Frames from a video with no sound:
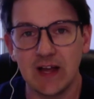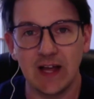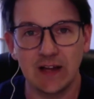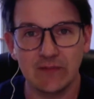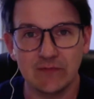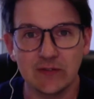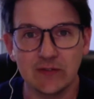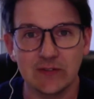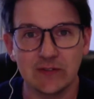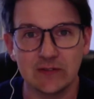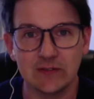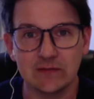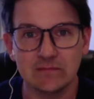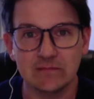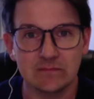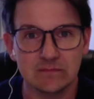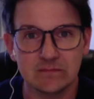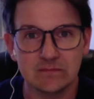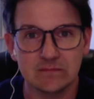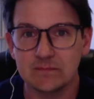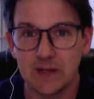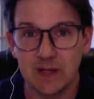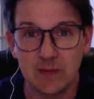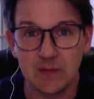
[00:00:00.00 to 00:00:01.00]
African
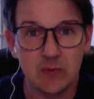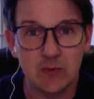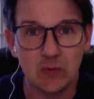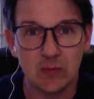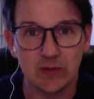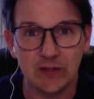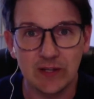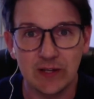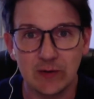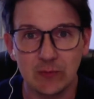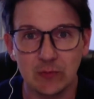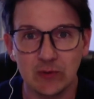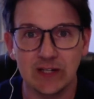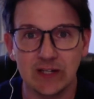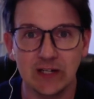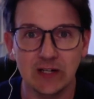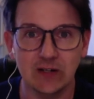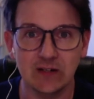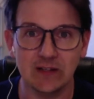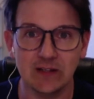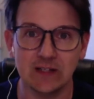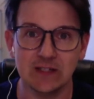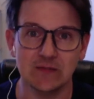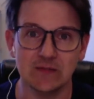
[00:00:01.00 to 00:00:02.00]
people when they were here,
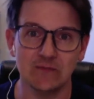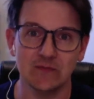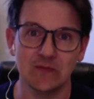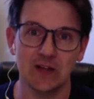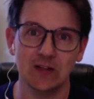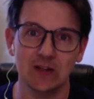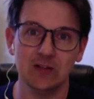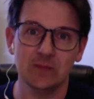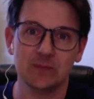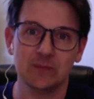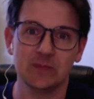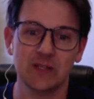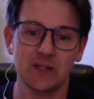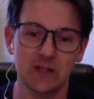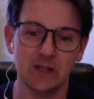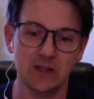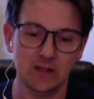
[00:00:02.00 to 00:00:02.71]
and they developed